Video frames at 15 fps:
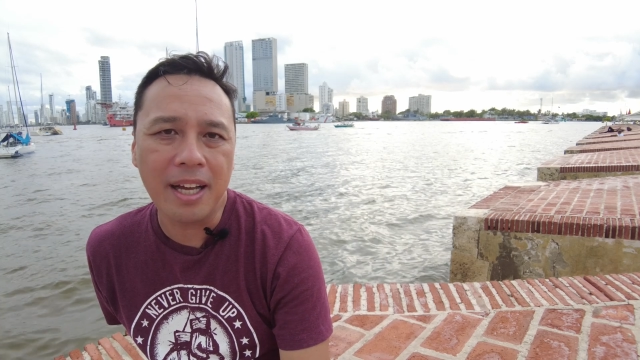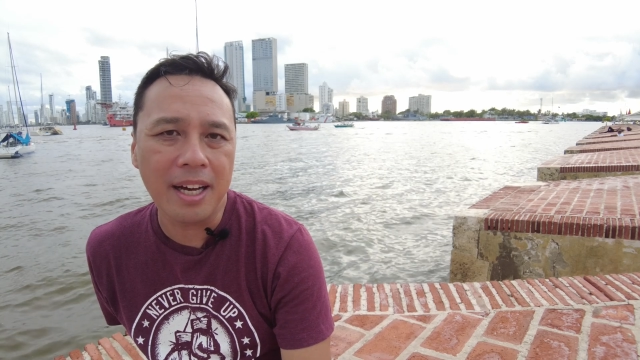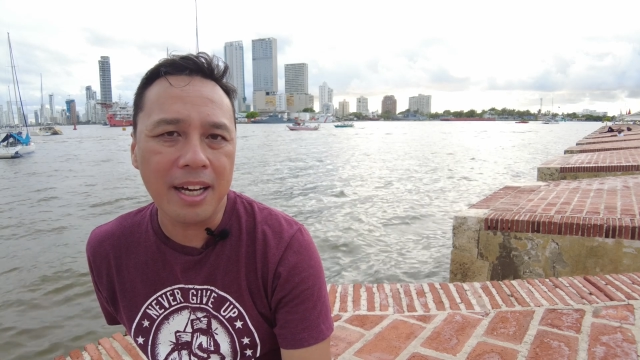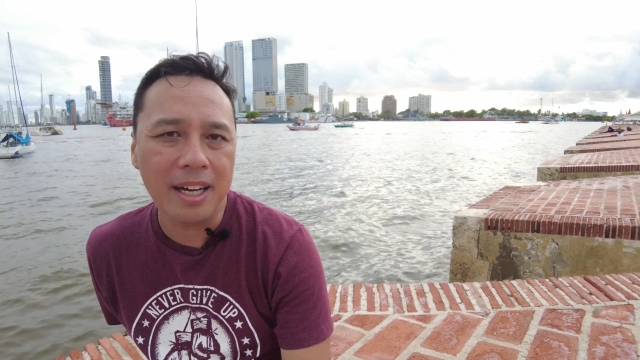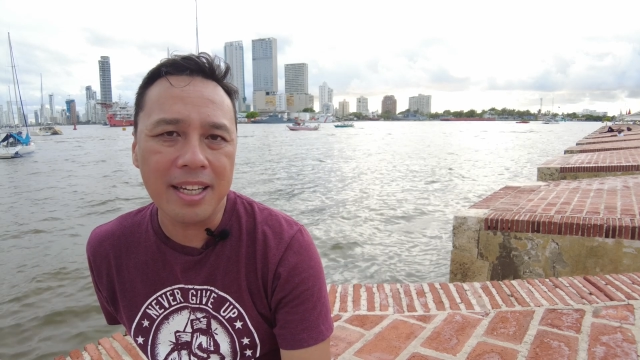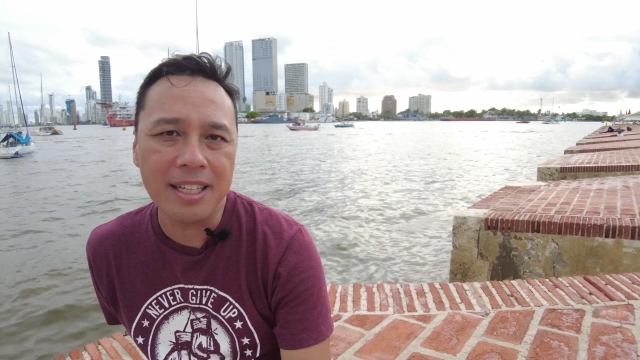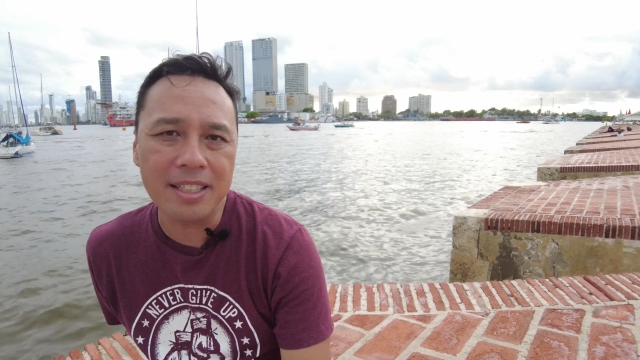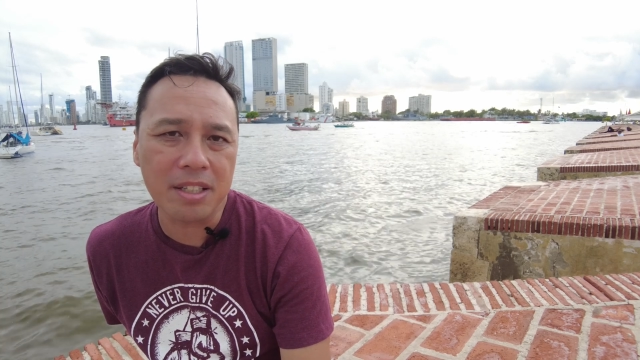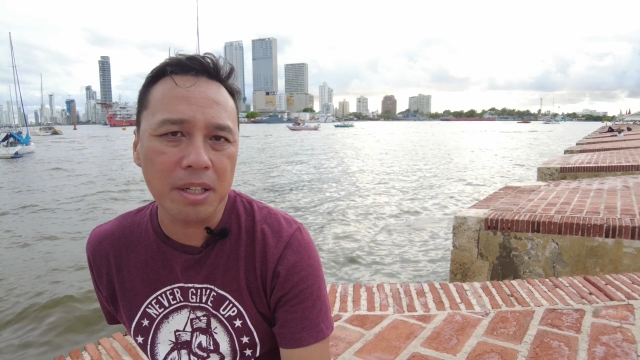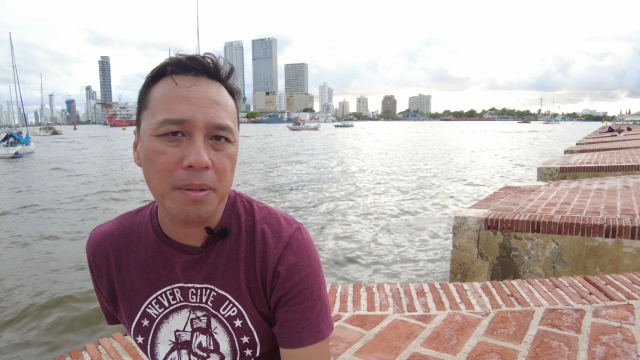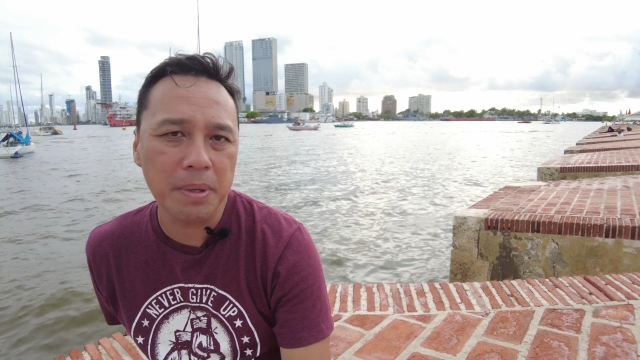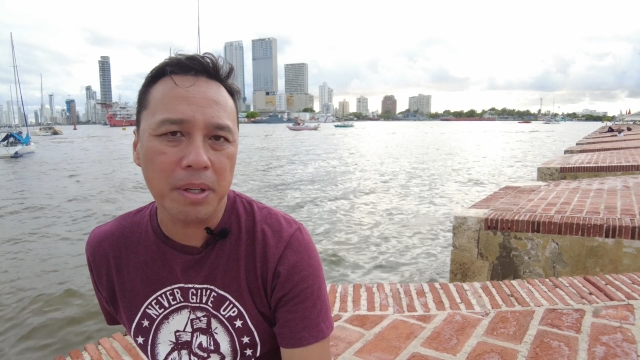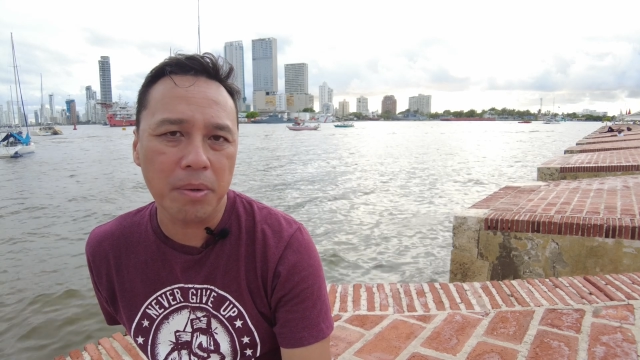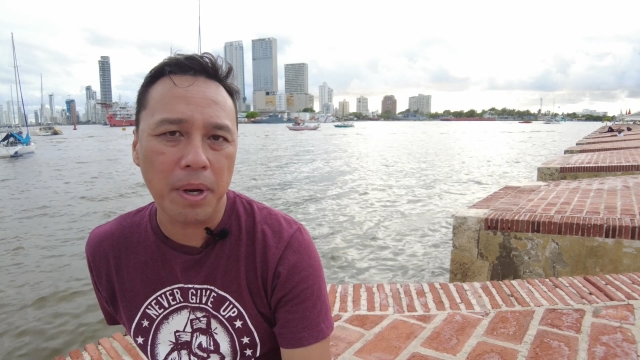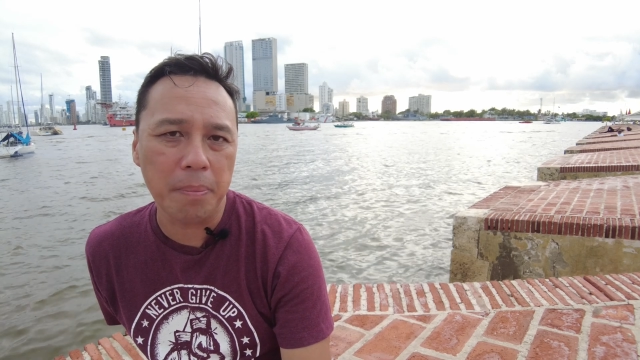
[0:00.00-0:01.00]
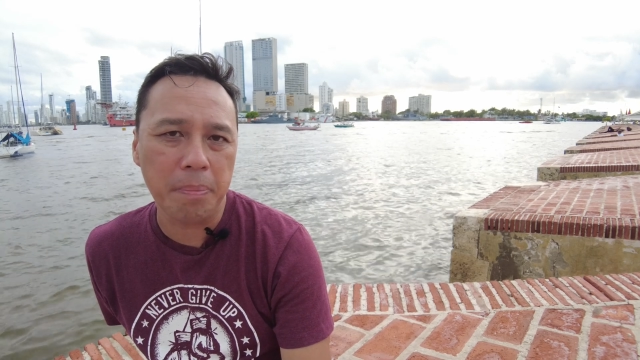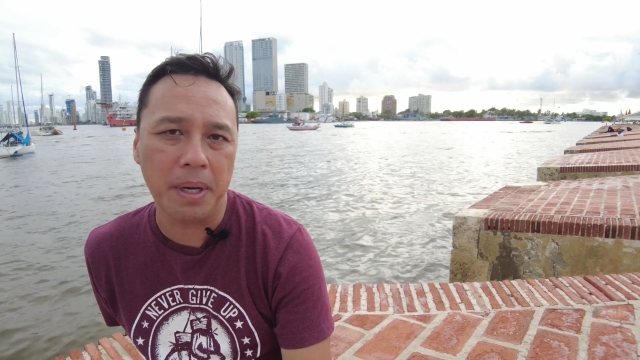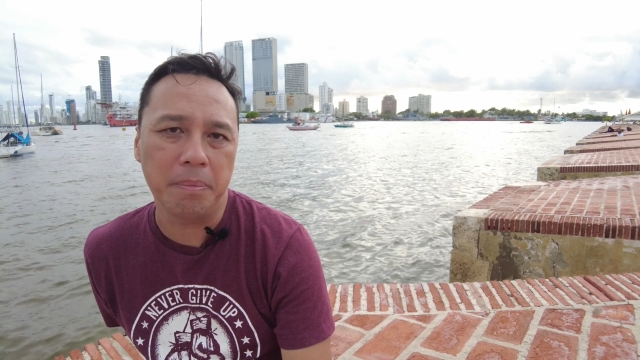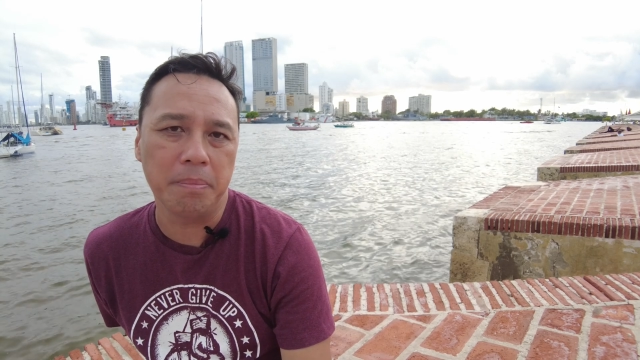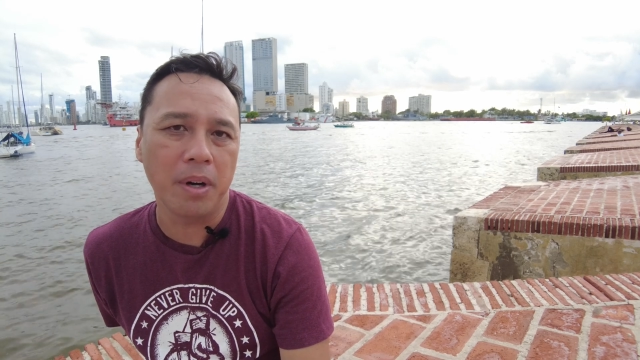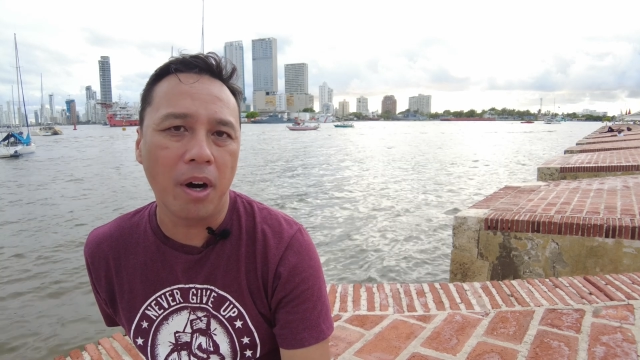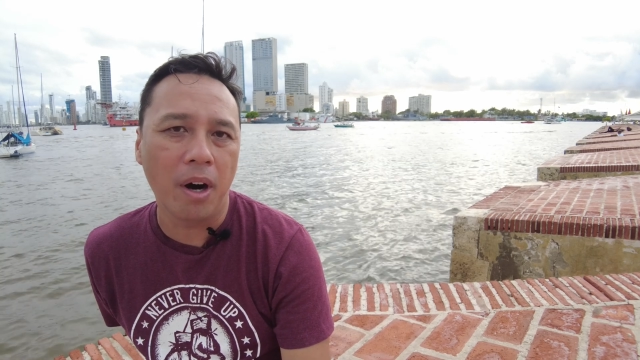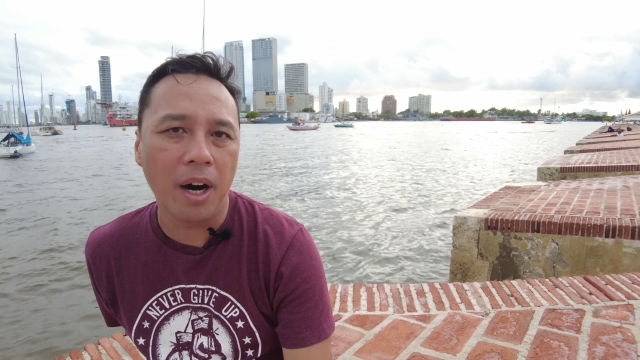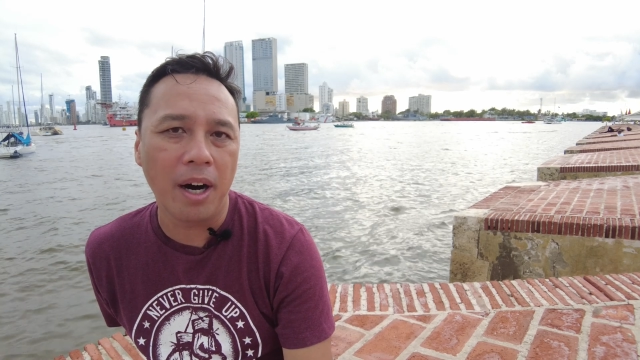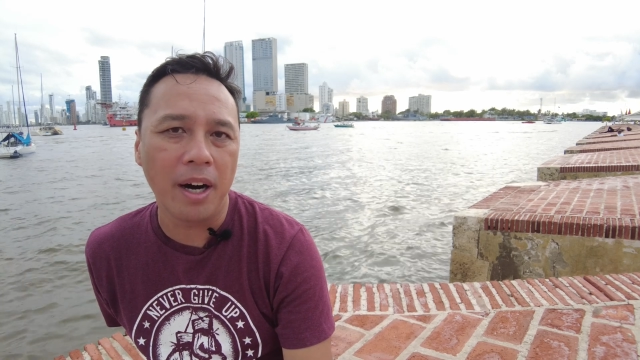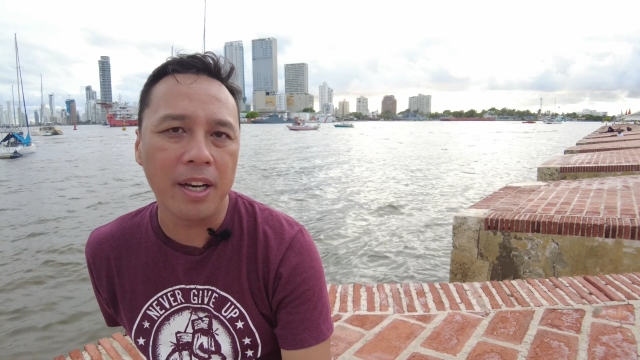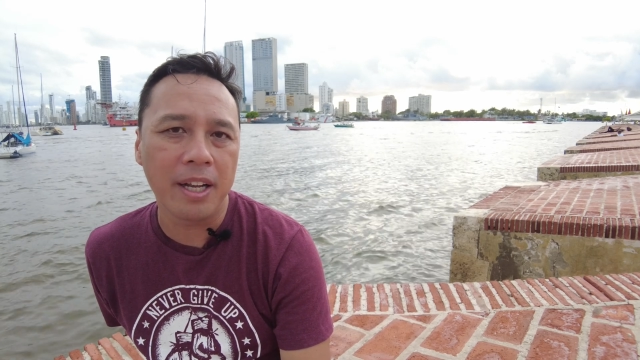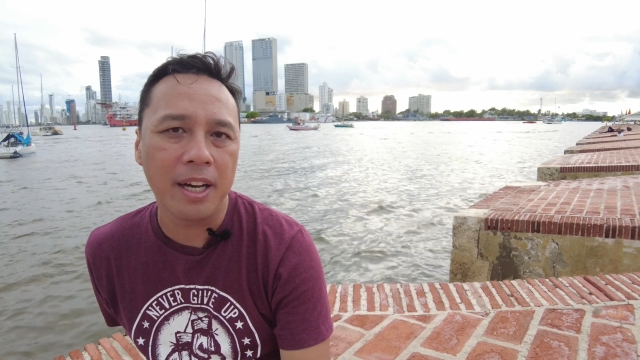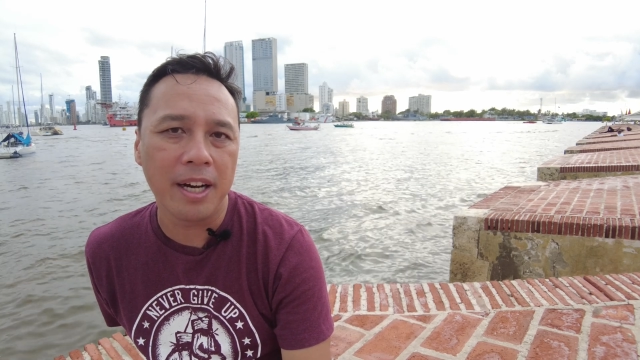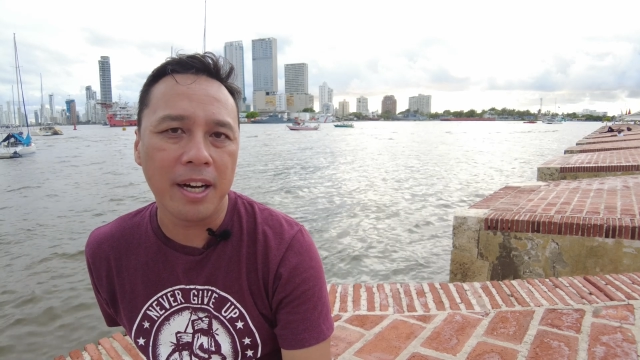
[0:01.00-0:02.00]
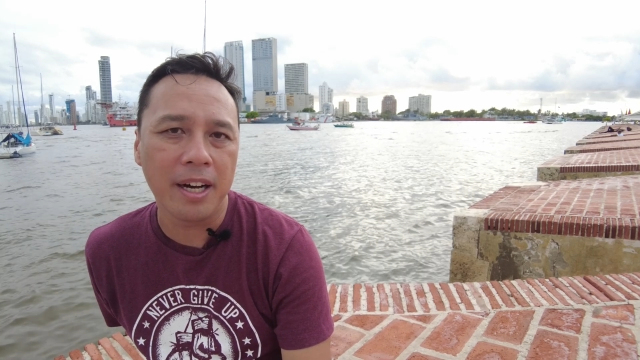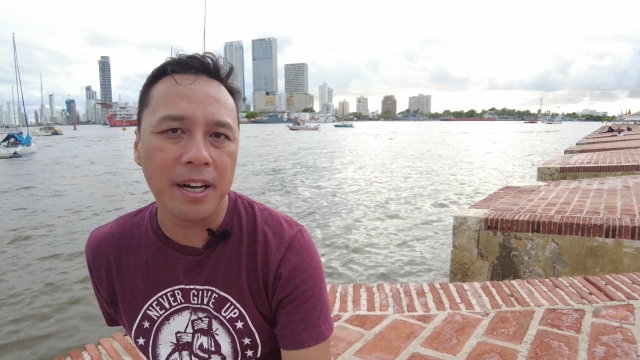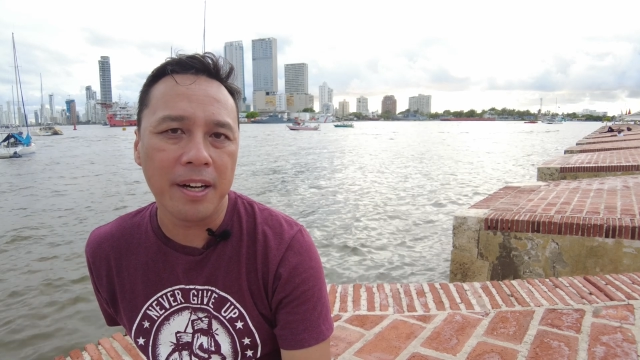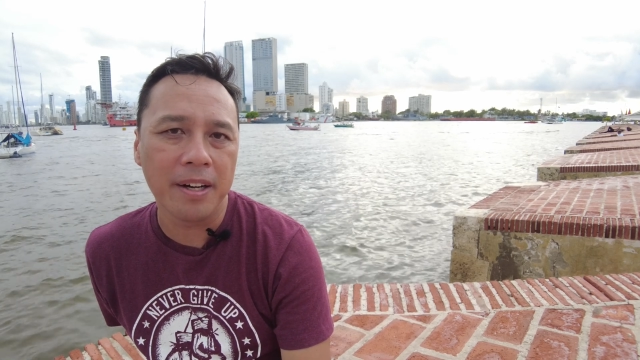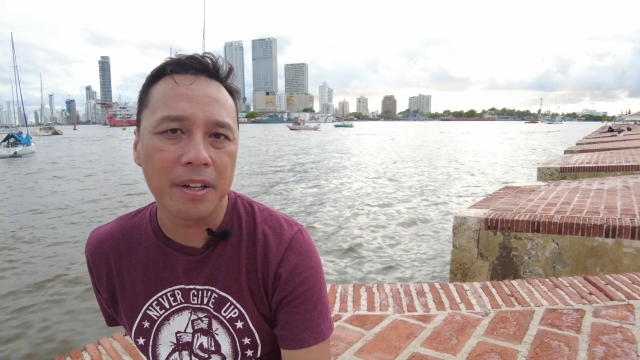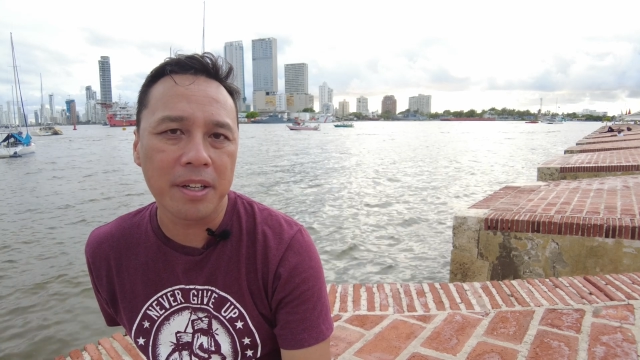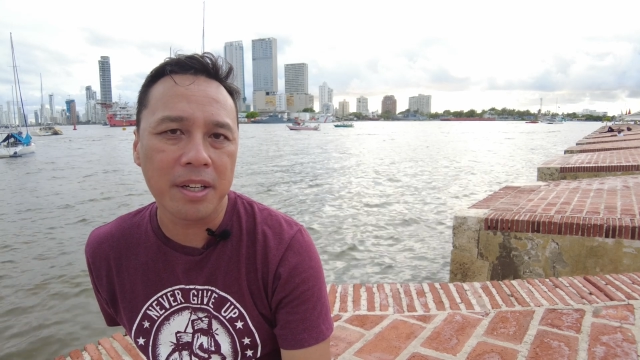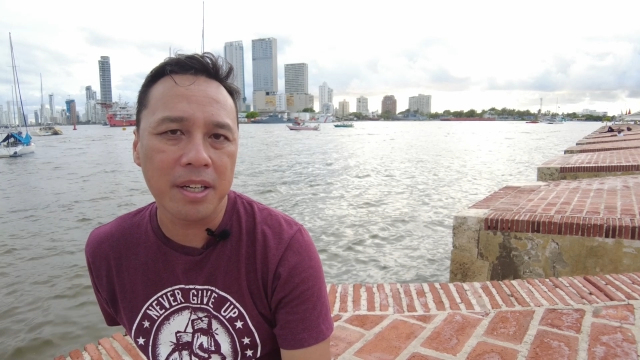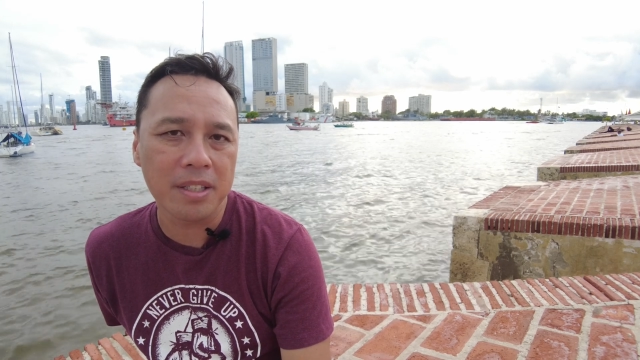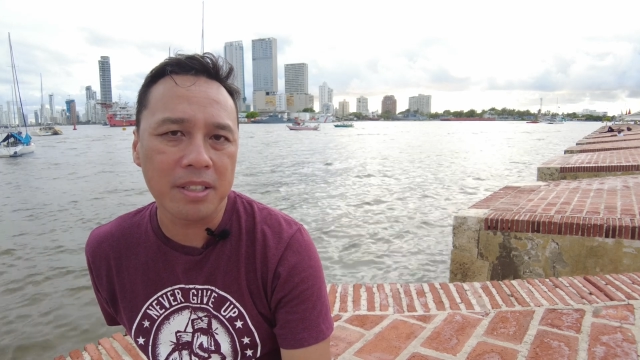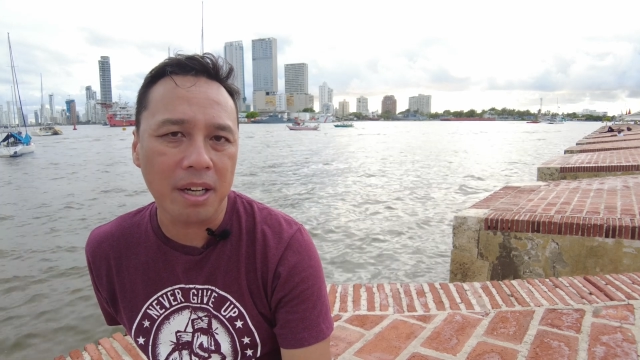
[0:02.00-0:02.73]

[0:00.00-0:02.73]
it's going to be a wrap up on going